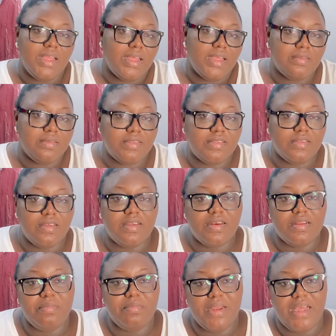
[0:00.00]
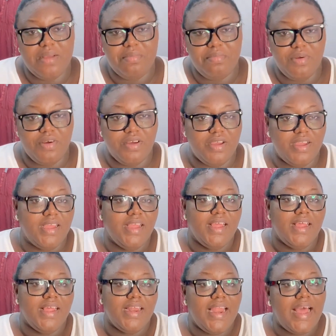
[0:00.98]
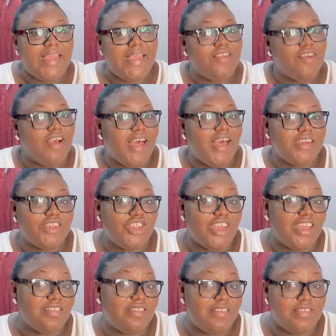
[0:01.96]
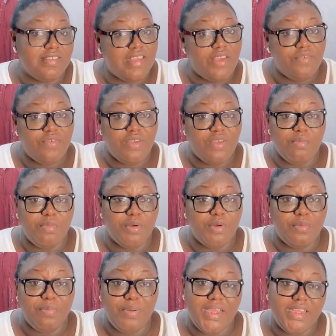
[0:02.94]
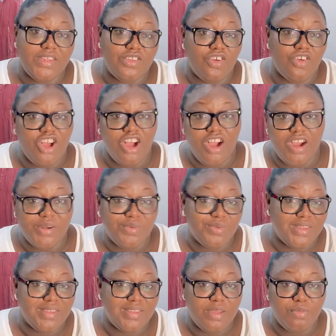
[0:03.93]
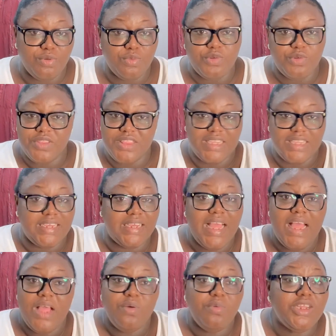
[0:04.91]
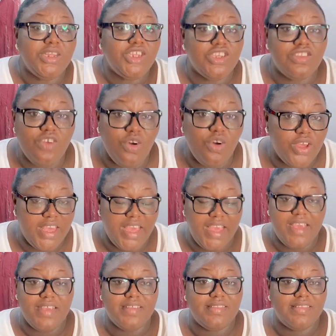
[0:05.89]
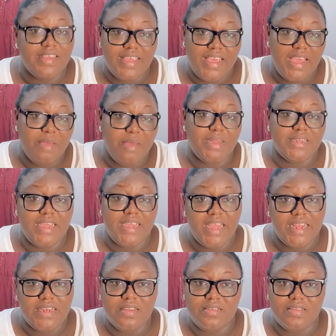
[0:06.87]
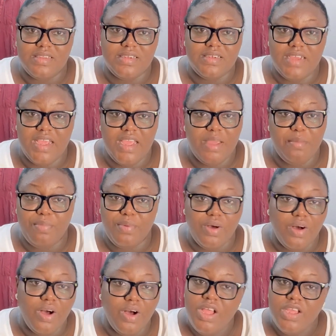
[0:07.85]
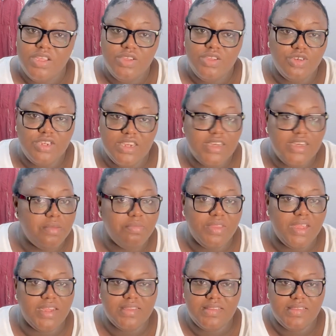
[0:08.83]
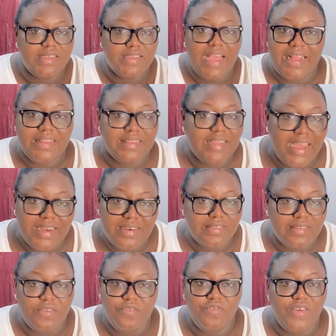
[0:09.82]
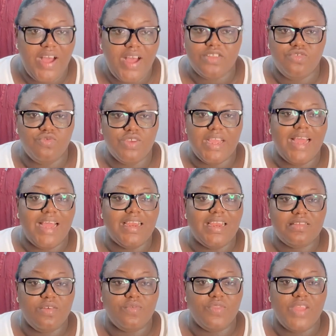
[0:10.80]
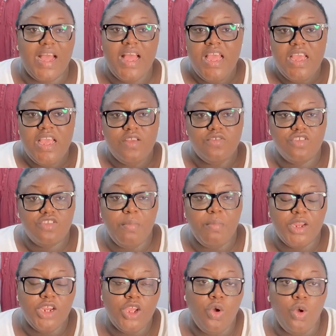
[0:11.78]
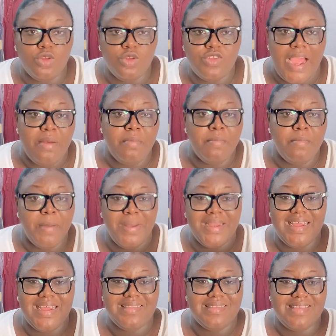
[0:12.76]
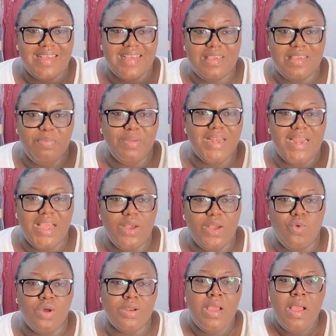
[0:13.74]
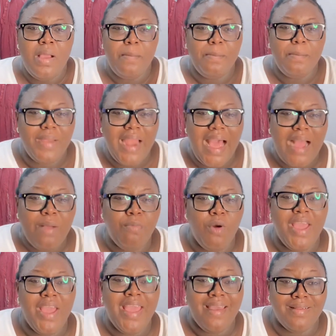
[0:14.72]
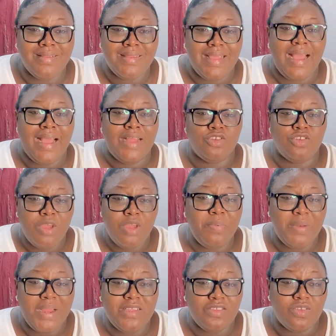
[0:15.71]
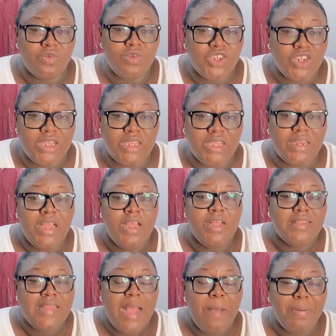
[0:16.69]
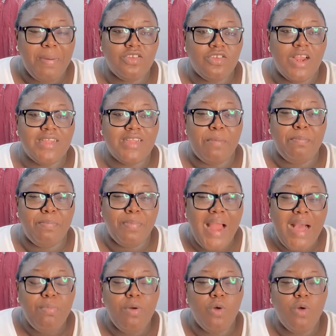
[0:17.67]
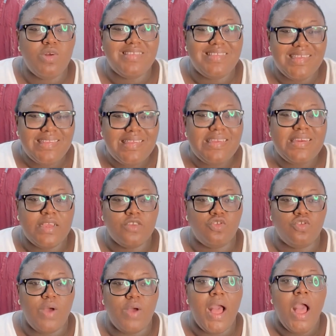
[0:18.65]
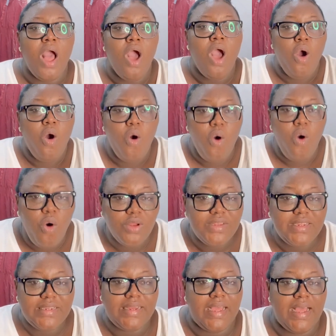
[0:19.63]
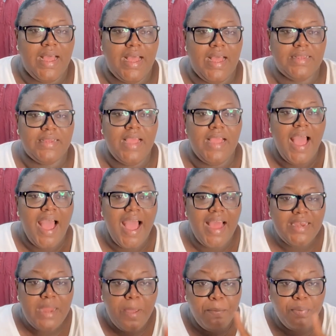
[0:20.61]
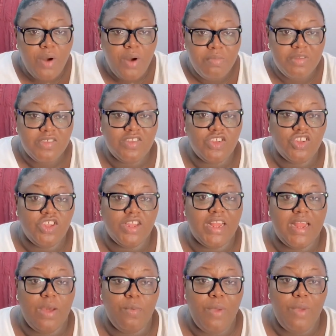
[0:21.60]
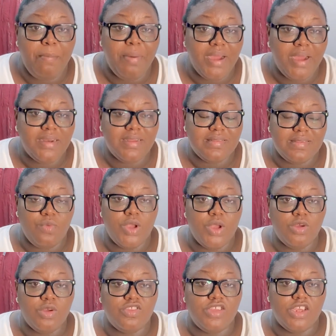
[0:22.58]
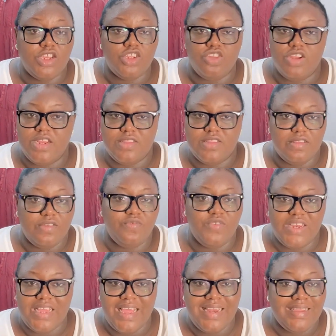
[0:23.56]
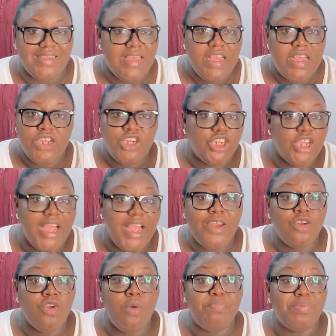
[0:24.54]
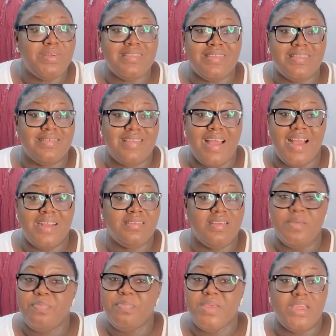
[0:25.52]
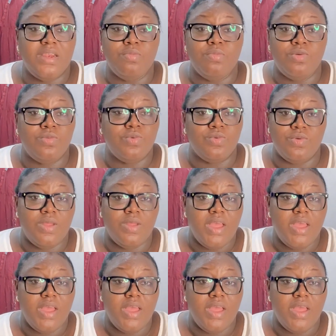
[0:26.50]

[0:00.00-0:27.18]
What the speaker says: I'm sorry, Blackboi. Like, you had a chance to save him, but you played your card with the boo boo thing. Which is okay. It's a game at the end of the day, but you did him dirty. And that is a fact, regardless of that. If somebody holds, I remember that task Ipe Leng won. Blackboi held her hand. You know, Ipe Leng is always shaking. That particular time, Blackboi was sitting next to her, holding her hand. And they promised each other that we are partners and we're going to take each other to the finale. She had no business actually picking a boo-boo.